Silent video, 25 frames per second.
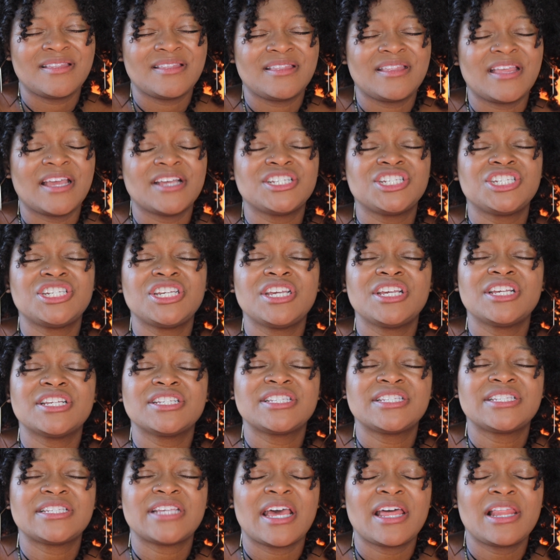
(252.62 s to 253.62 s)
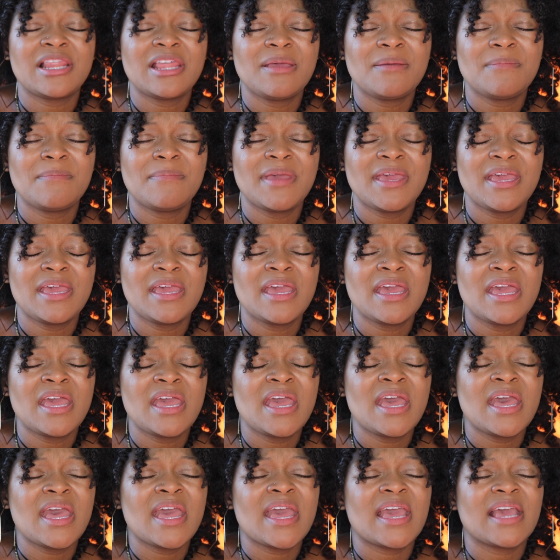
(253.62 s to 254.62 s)
that she is telling me,
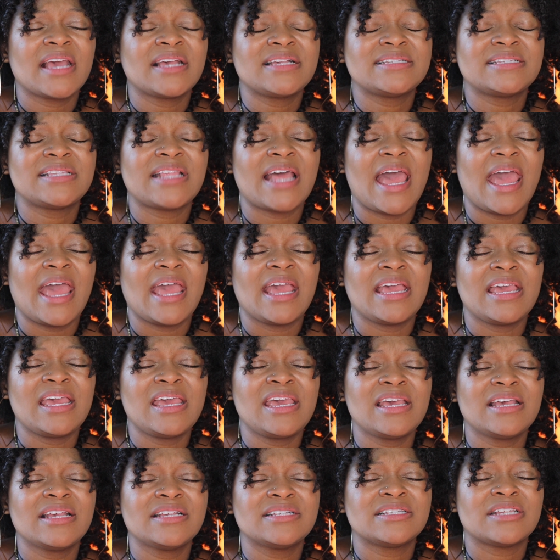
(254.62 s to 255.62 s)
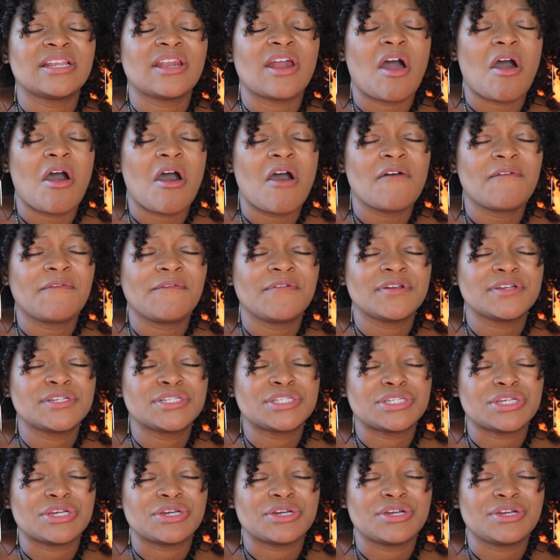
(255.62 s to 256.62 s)
is that he is an
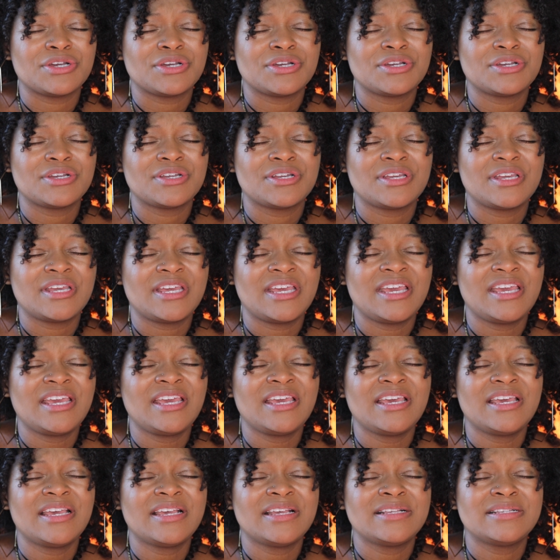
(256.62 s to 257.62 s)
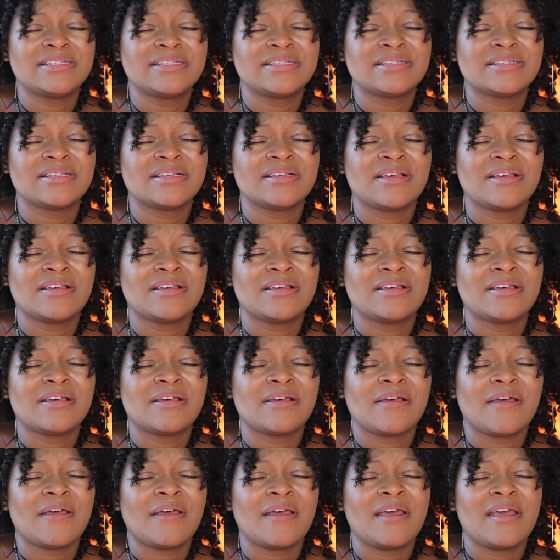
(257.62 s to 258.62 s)
officer. He is
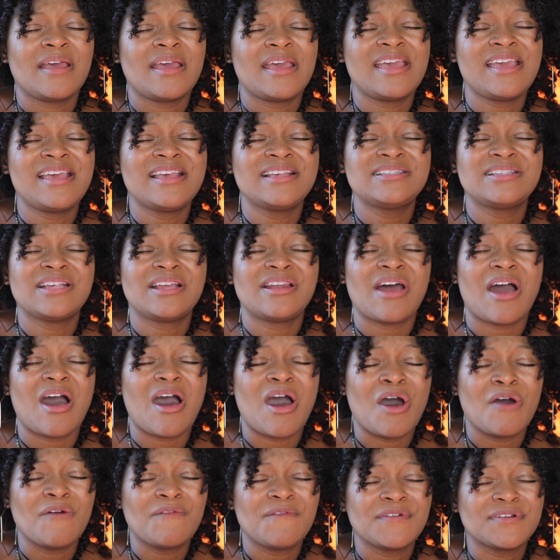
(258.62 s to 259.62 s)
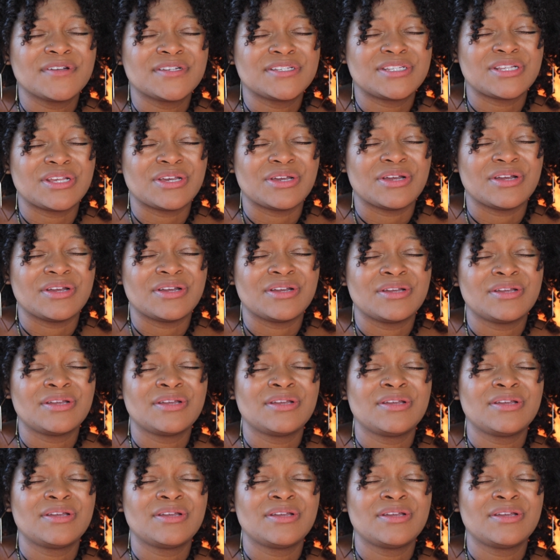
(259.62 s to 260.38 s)
an officer.